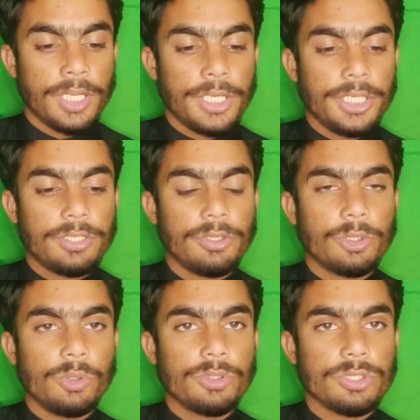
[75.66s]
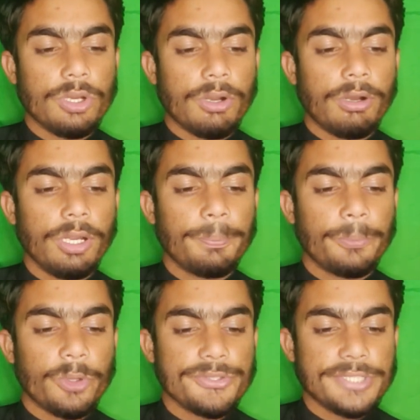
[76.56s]
it includes all
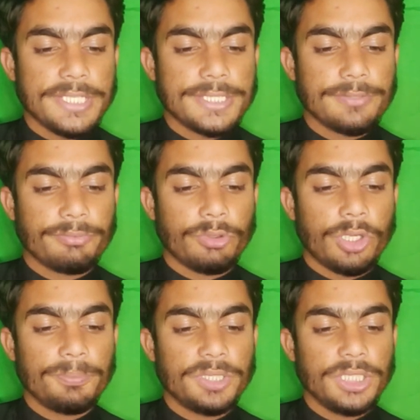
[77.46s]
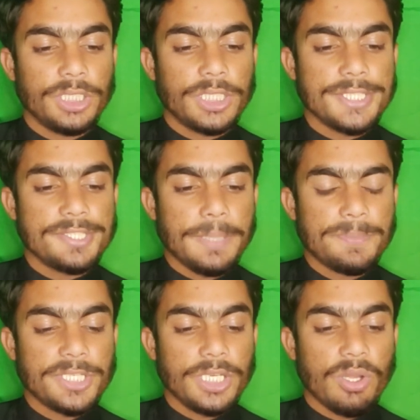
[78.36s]
process from the
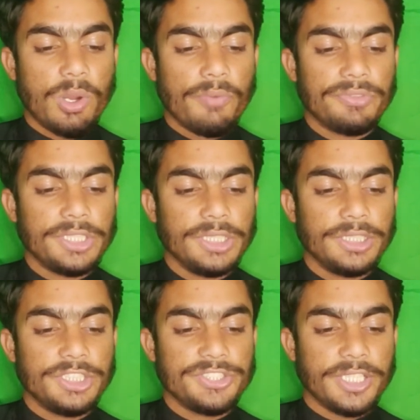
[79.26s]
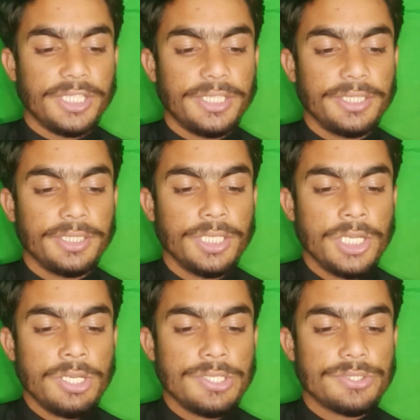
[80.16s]
conception of the desired
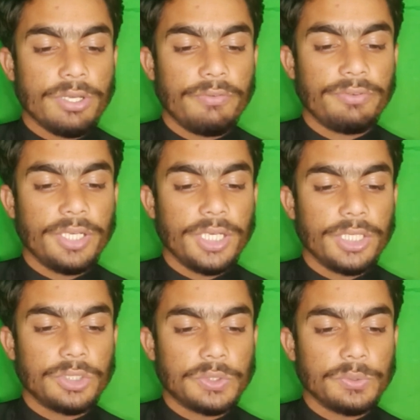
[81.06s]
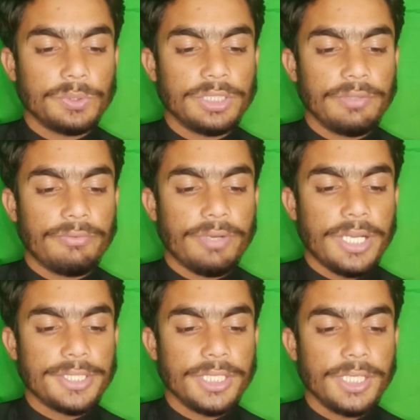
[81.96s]
software through the
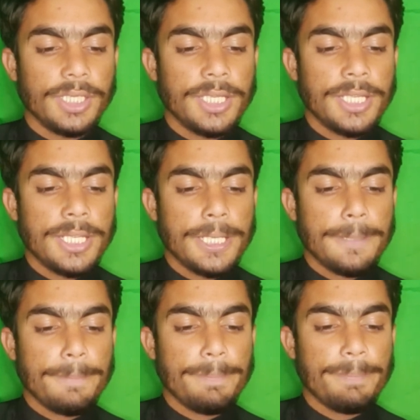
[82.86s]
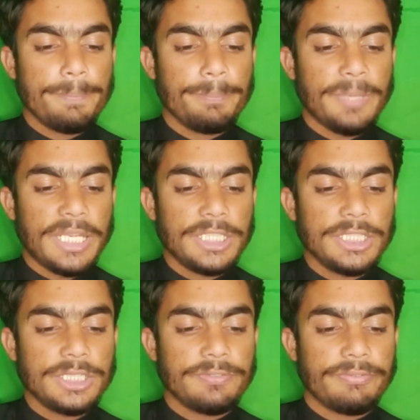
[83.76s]
final
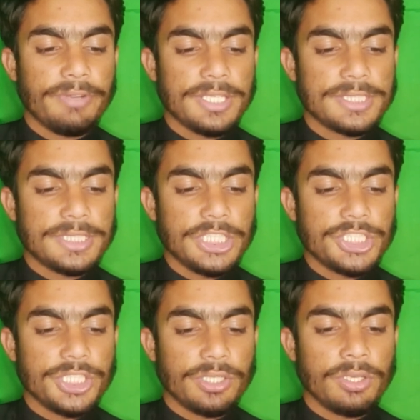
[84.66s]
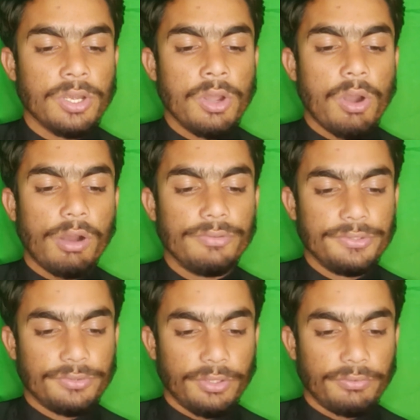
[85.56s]
manifestation of
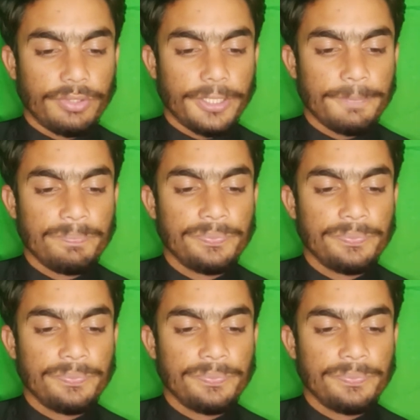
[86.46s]
the software.